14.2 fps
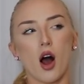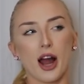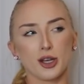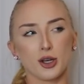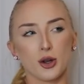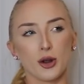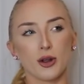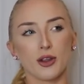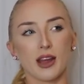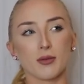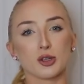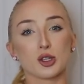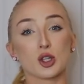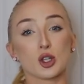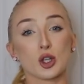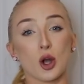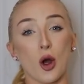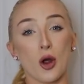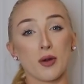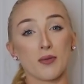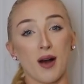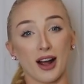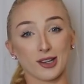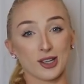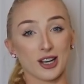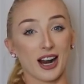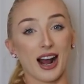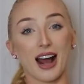I knew there was so
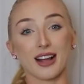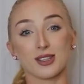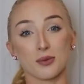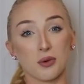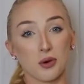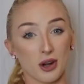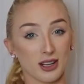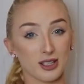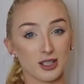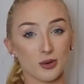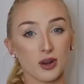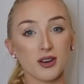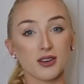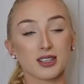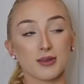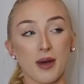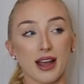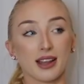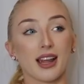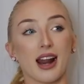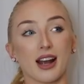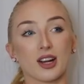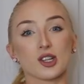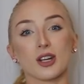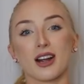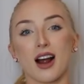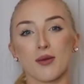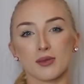much that I had to put into it to make that
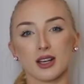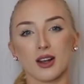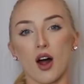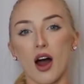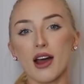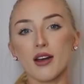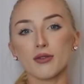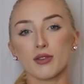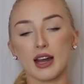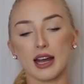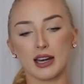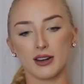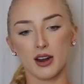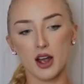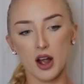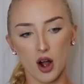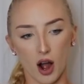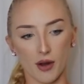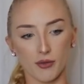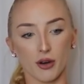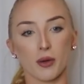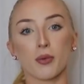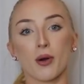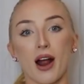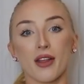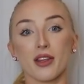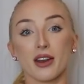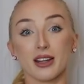actually come to life, and I'm very
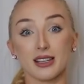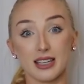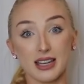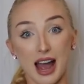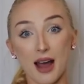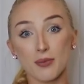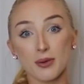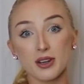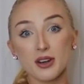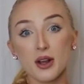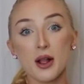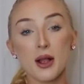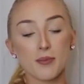proud that it did happen.